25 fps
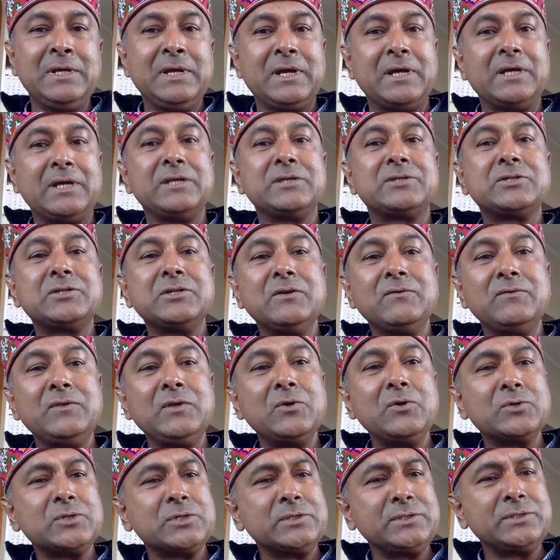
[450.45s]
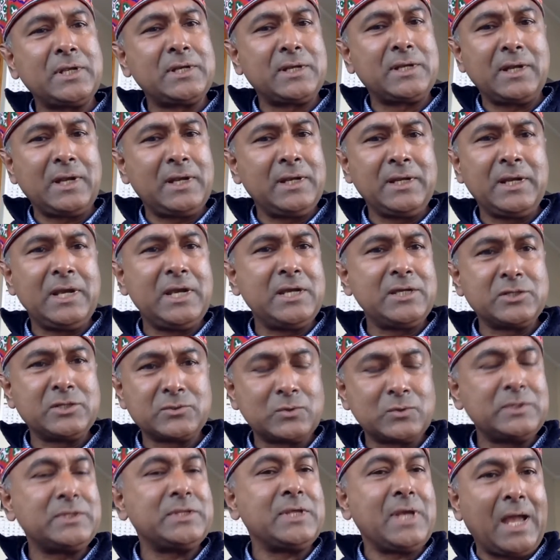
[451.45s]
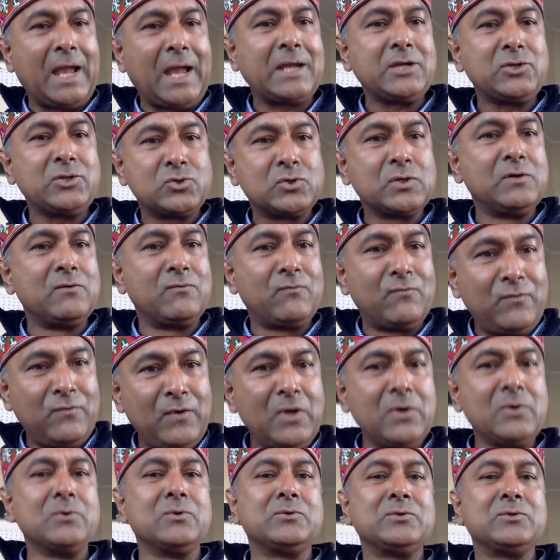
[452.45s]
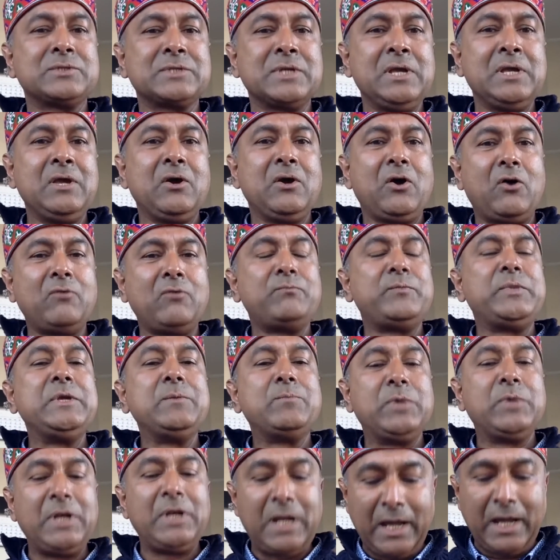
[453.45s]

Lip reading: a history of the ocean that engages with actual flows of people,